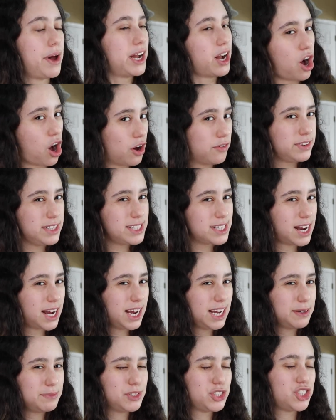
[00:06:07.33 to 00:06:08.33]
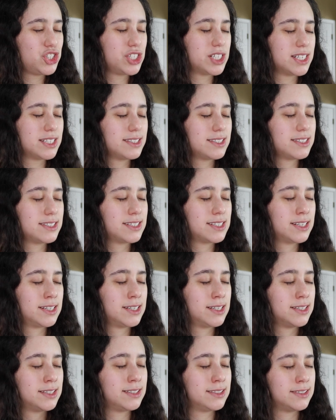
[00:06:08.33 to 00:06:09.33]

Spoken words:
My coffee time is just